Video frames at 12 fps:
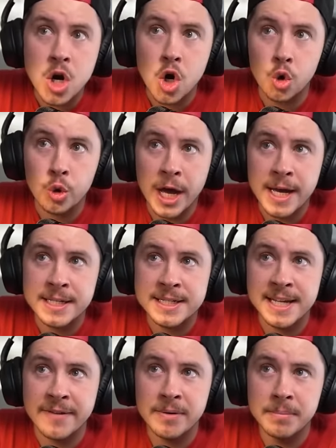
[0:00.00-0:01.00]
Okay,
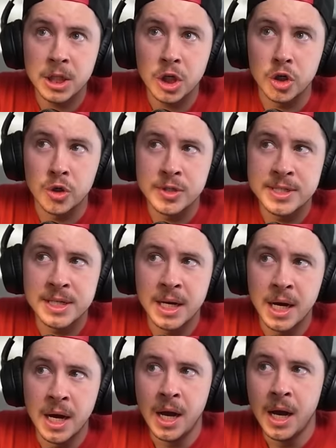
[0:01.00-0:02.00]
7 balloons
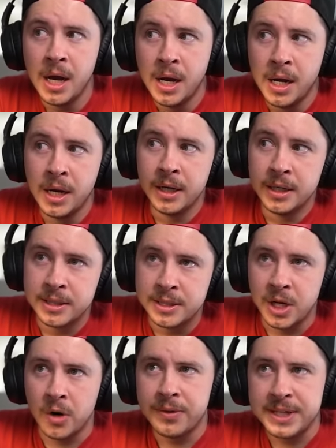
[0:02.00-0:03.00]
to
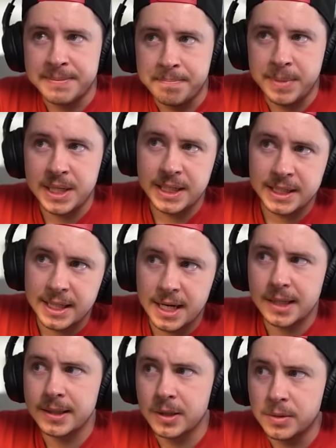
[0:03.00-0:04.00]
go with his minion
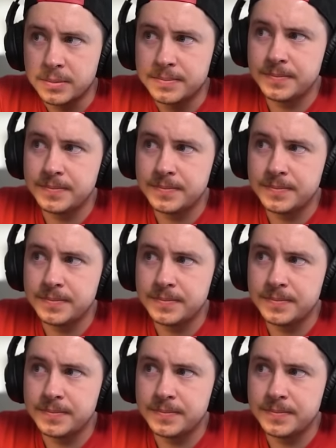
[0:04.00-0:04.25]
Lalo.